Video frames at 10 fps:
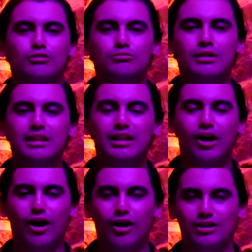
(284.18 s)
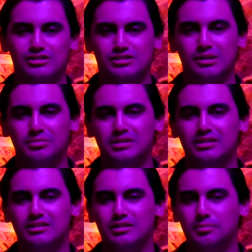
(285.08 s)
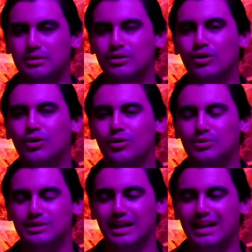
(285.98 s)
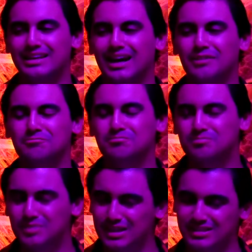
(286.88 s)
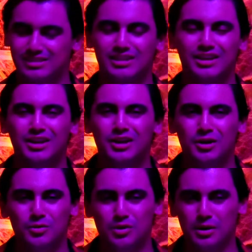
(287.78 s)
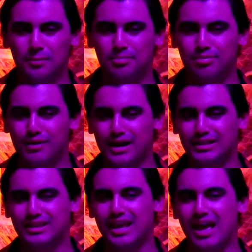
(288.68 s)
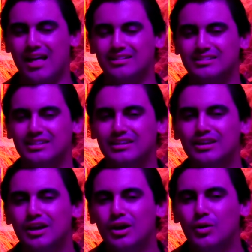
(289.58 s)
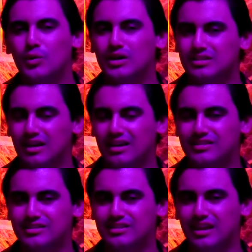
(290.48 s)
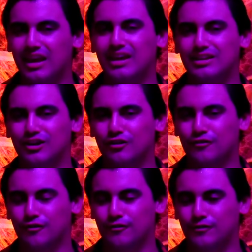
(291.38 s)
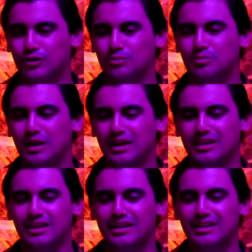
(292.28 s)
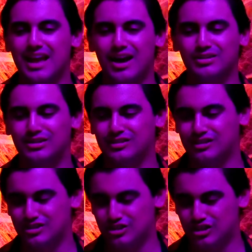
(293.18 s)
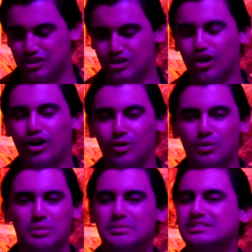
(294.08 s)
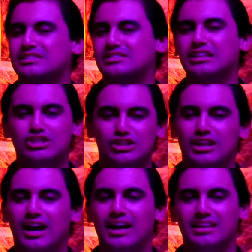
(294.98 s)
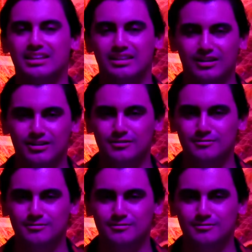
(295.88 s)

really are something to behold, and I missed when practicality was a standard for filmmaking. Now this doll would have been CGI here.